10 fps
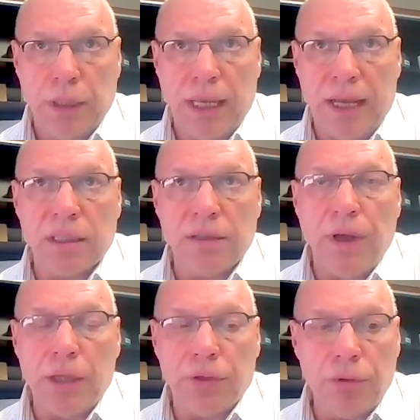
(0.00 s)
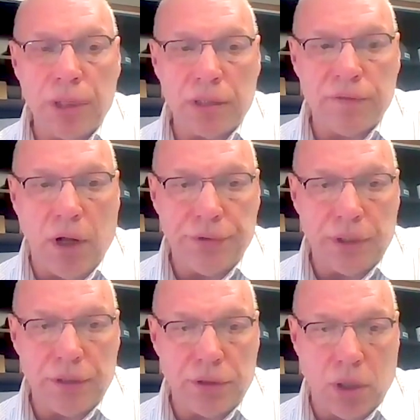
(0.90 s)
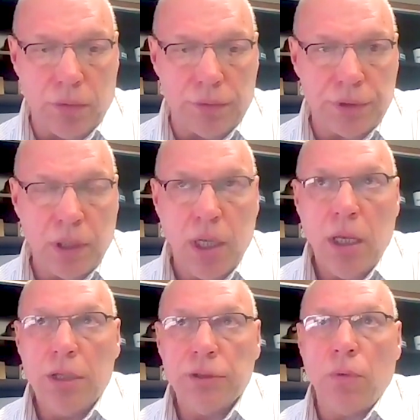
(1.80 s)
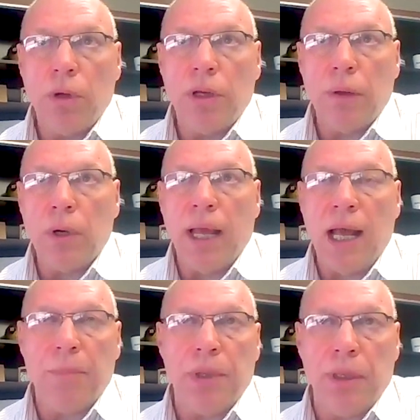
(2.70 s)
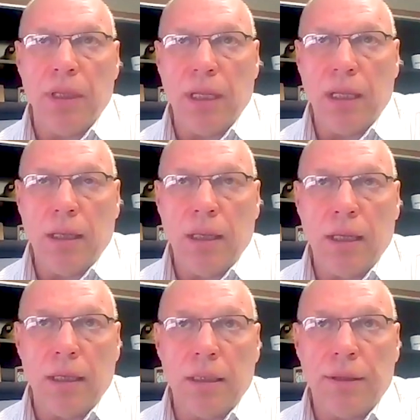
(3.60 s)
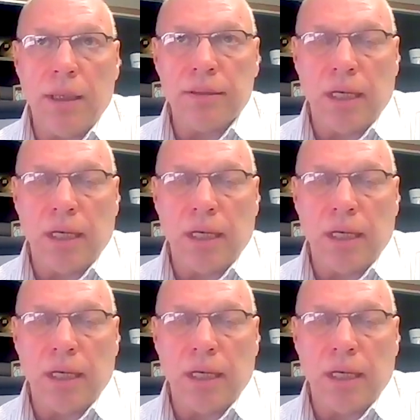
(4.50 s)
excavate through these faulted zones. So what happened, as I